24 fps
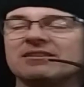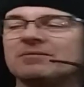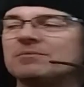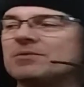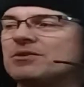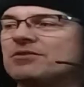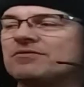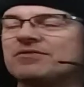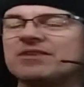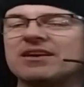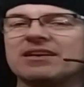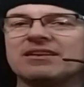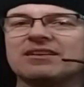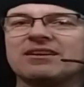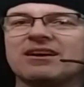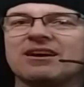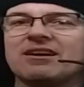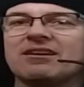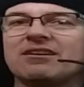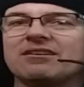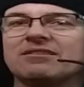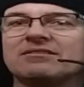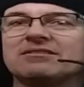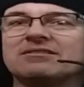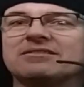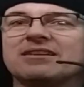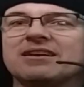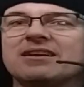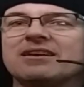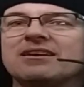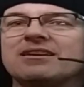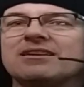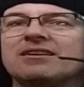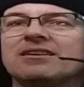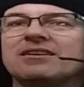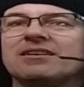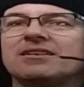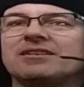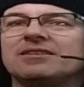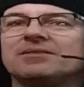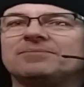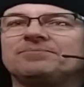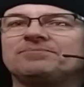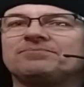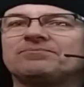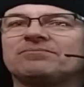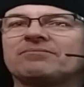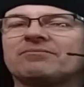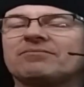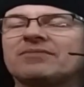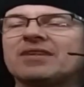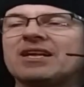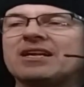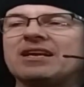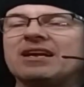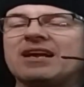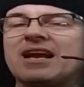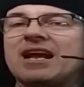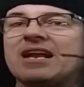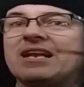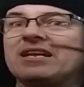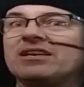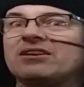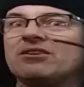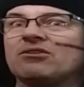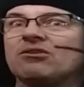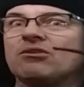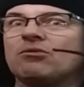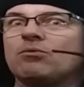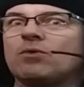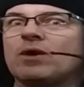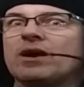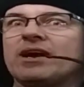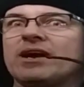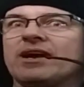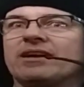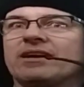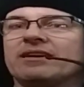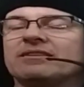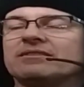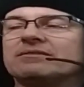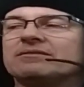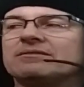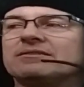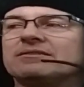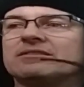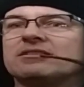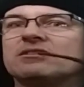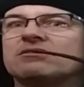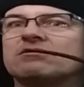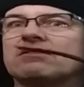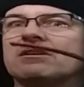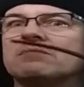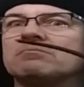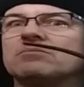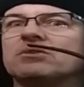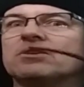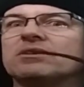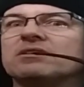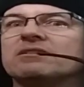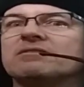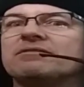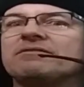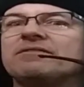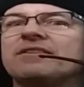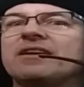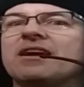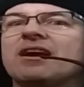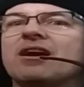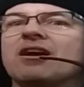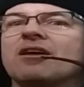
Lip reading: you've got cards heading your way. Tremble in fear,